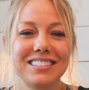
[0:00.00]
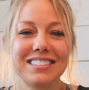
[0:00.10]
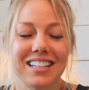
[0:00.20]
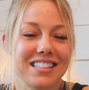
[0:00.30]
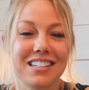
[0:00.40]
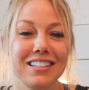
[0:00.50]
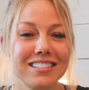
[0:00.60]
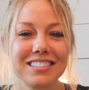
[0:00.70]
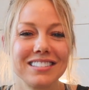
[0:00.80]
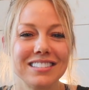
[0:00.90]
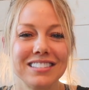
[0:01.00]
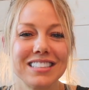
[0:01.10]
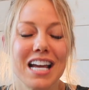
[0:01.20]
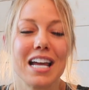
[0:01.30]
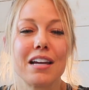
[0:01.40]
That's it.
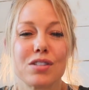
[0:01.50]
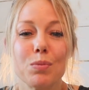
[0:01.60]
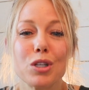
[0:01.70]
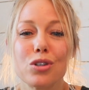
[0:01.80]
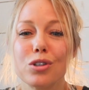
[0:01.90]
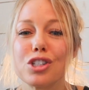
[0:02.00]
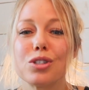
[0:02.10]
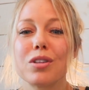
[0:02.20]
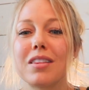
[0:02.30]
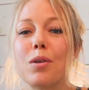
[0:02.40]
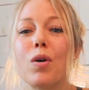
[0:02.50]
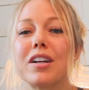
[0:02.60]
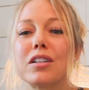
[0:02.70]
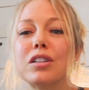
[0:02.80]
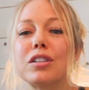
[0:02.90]
If someone told you that they
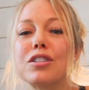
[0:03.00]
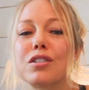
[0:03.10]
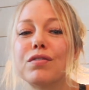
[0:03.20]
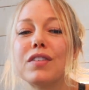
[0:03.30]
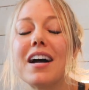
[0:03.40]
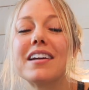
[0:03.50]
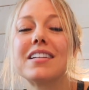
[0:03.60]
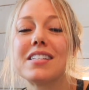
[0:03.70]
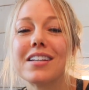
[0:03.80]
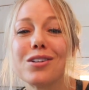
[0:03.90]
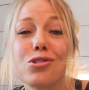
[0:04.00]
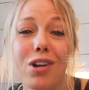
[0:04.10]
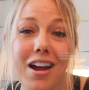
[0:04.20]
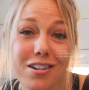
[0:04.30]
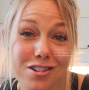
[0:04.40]
wanted to learn to fly in a tail
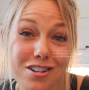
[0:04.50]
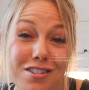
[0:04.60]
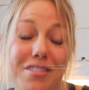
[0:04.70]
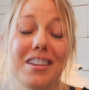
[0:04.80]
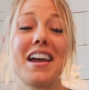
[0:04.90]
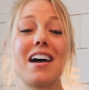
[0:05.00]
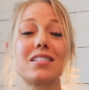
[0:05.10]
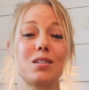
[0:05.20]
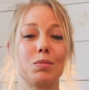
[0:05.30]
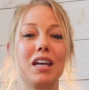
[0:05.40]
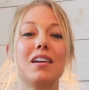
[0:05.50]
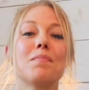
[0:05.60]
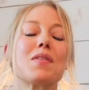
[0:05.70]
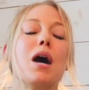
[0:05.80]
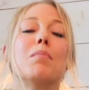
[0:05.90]
dragger, they asked me,
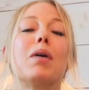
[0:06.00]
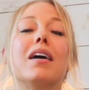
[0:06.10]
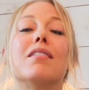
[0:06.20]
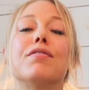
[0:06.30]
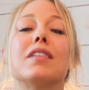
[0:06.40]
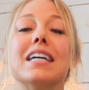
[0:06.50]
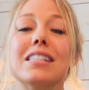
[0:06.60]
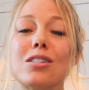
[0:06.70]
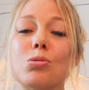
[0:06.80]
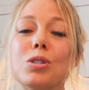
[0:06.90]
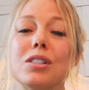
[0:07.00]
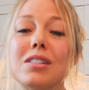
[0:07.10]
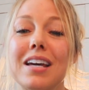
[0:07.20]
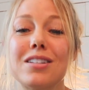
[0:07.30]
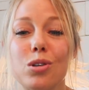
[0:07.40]
but flight
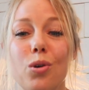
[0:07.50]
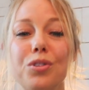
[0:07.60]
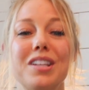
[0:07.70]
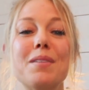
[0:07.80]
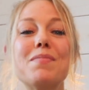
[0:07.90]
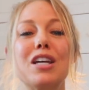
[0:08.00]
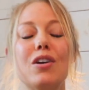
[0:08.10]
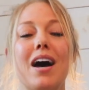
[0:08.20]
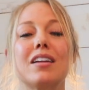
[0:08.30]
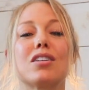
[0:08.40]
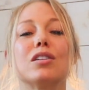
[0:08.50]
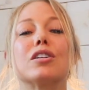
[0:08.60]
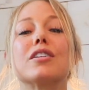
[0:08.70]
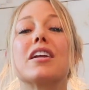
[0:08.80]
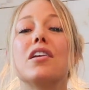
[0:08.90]
schools had told them that you had to
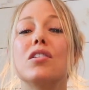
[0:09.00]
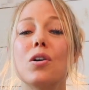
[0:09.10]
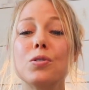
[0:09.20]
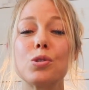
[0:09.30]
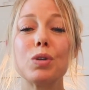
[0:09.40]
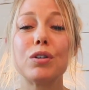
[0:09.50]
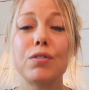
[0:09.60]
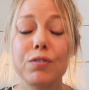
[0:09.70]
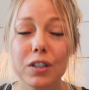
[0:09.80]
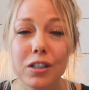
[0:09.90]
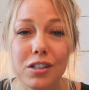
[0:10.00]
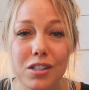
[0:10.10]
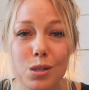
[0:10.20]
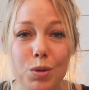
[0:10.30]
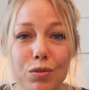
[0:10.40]
learn in a nose wheel
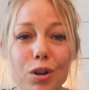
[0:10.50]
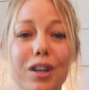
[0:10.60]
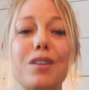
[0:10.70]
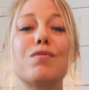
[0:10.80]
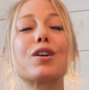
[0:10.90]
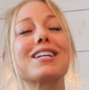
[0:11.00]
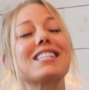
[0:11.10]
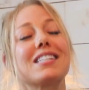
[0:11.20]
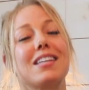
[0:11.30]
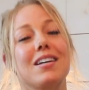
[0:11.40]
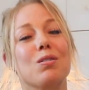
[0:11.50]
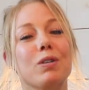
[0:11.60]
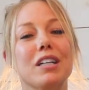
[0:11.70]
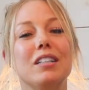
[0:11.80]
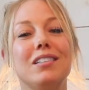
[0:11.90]
first before converting to
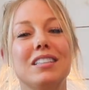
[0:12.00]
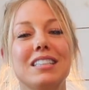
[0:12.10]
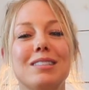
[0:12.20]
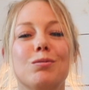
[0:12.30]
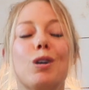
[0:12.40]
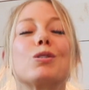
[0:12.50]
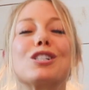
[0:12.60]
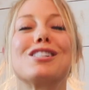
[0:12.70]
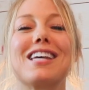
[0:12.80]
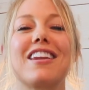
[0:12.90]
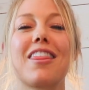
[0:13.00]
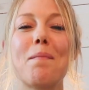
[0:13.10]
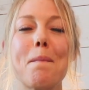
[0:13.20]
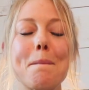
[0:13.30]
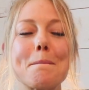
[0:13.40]
tailwheel, what would you say to them?